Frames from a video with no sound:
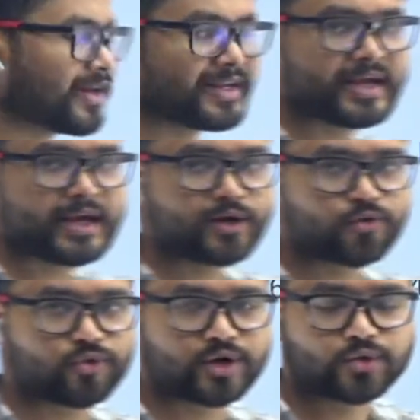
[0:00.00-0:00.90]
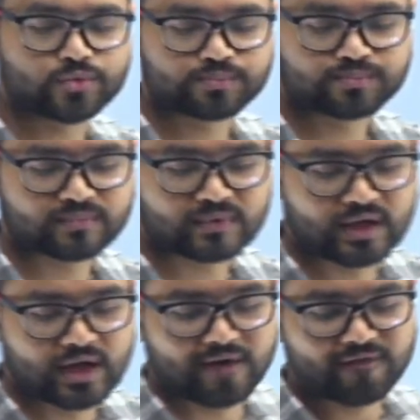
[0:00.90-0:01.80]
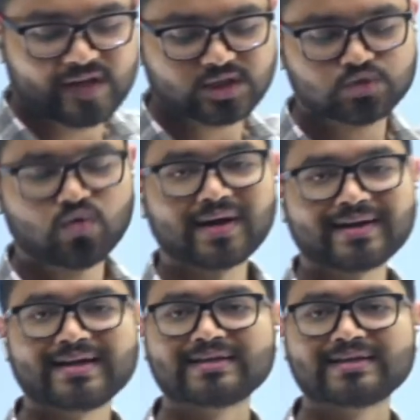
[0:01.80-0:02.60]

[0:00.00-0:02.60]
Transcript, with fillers: 28, 22. Which one